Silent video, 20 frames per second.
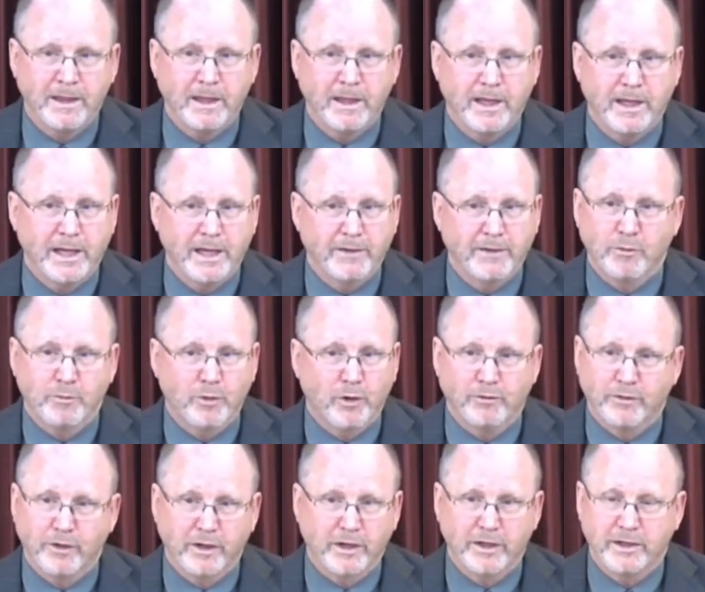and every
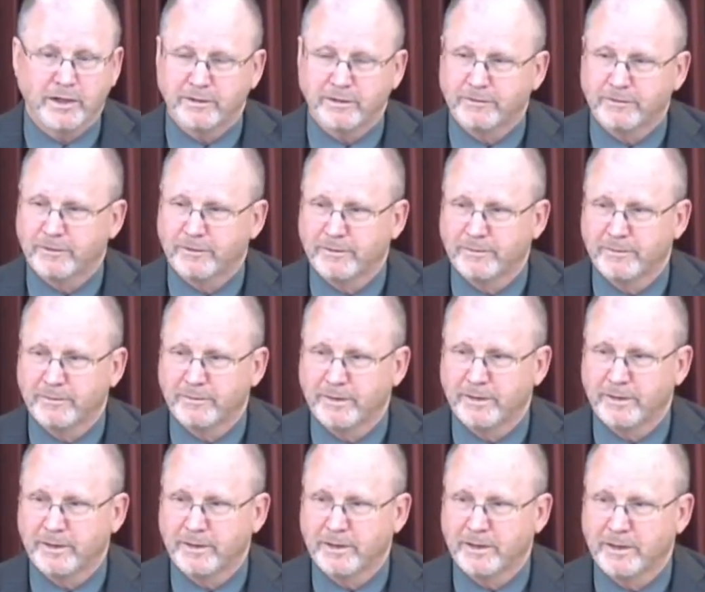perfect gift
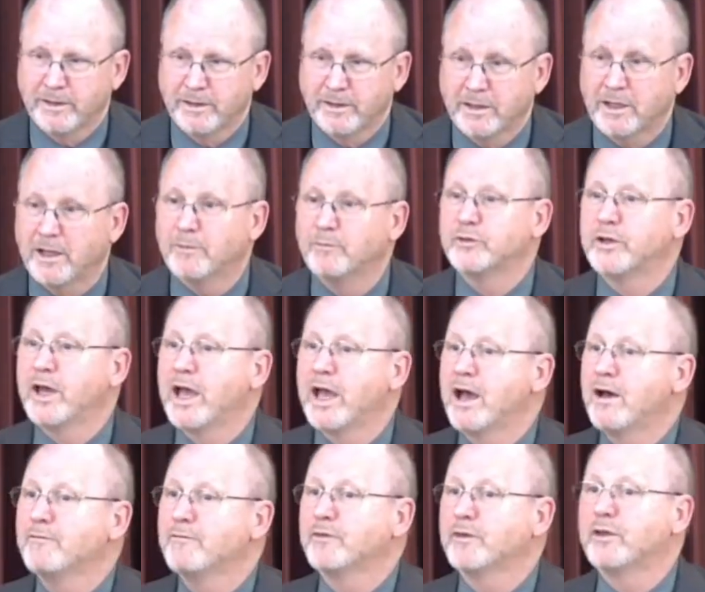comes
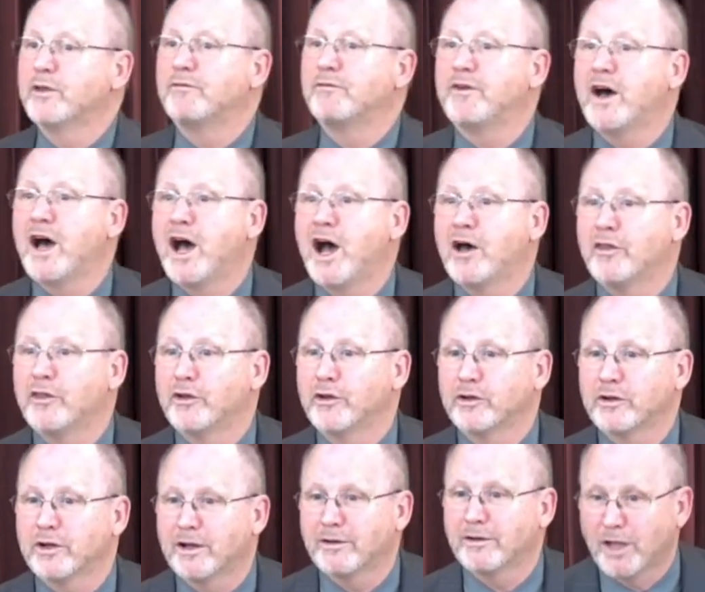down from the
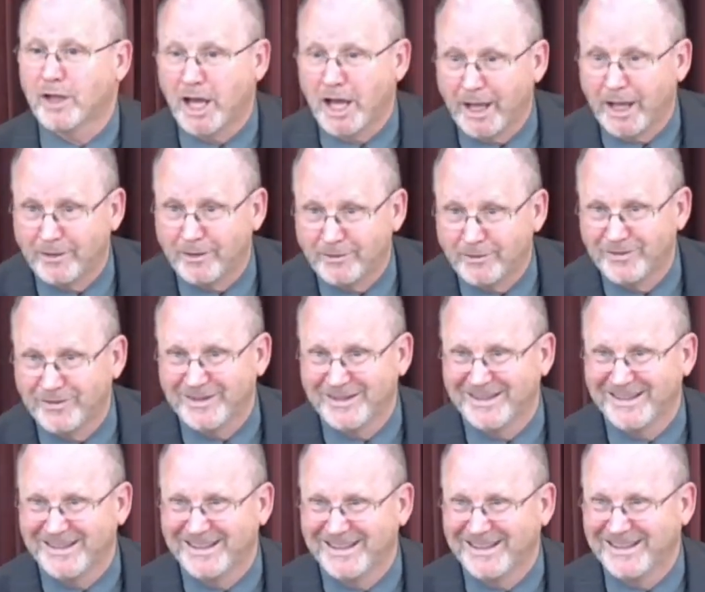Father of lights,
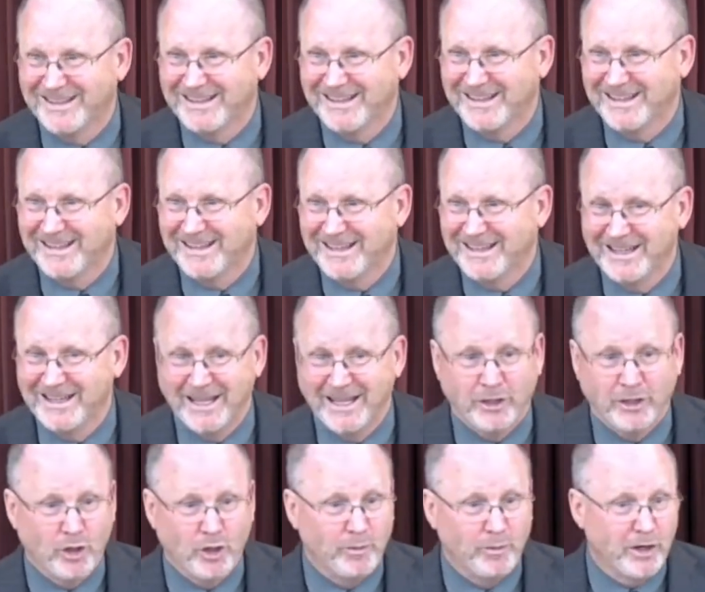in
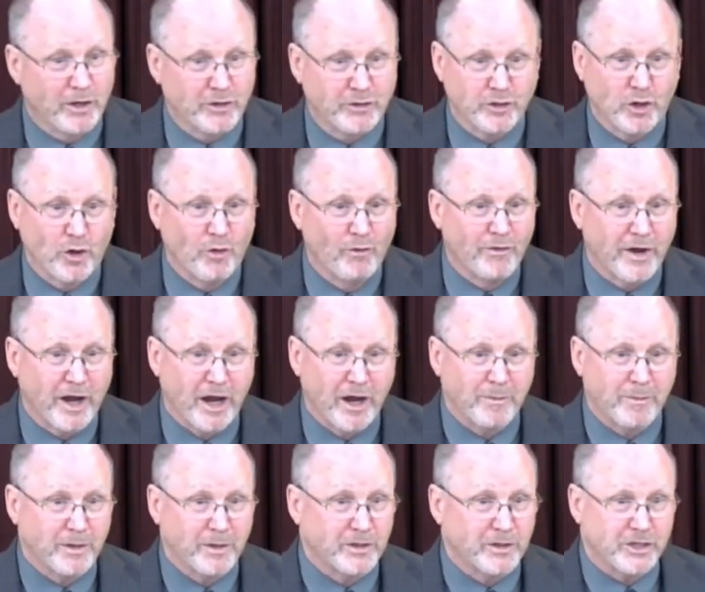whom there is no
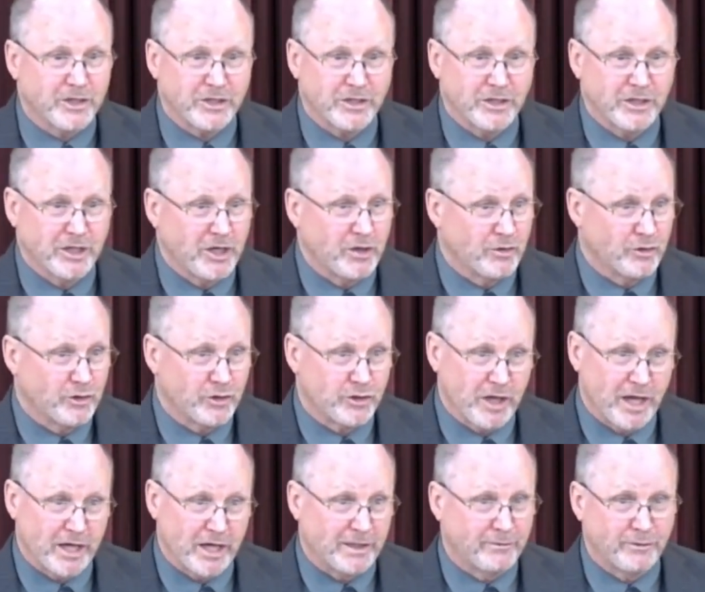variableness, neither
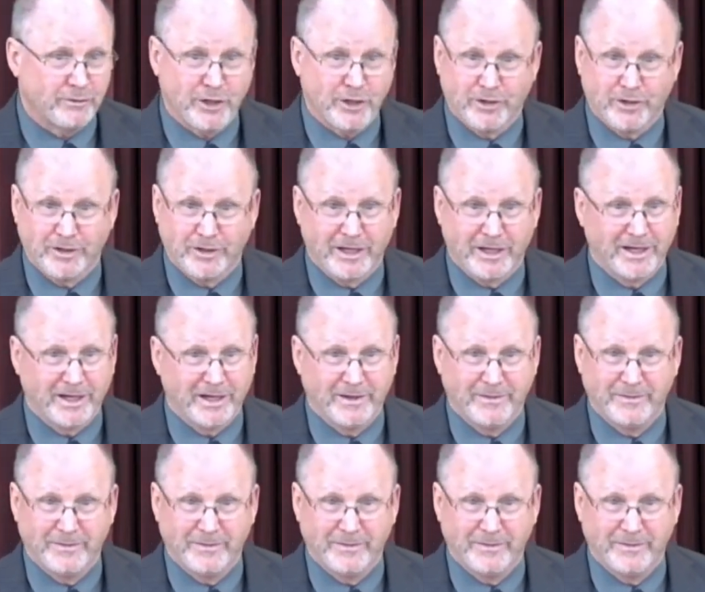shadow of turning.